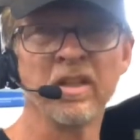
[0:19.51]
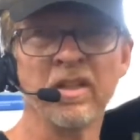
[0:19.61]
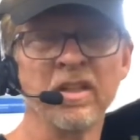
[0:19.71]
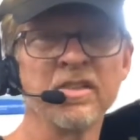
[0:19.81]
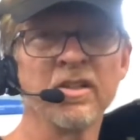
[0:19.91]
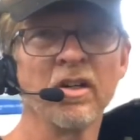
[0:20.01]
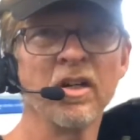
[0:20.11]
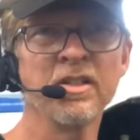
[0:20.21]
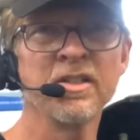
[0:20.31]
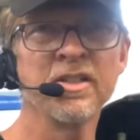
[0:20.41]
It's a
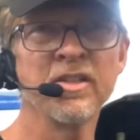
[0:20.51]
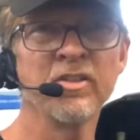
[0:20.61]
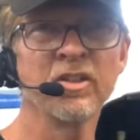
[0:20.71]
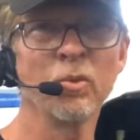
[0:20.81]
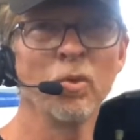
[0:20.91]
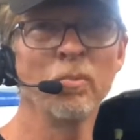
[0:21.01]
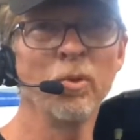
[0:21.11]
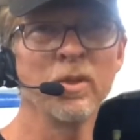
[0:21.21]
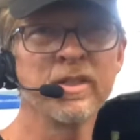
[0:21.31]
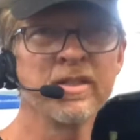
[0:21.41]
Honda Civic, the
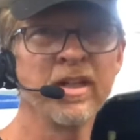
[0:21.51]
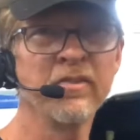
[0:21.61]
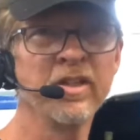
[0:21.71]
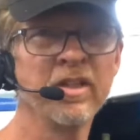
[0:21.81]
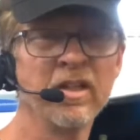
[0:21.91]
1.7.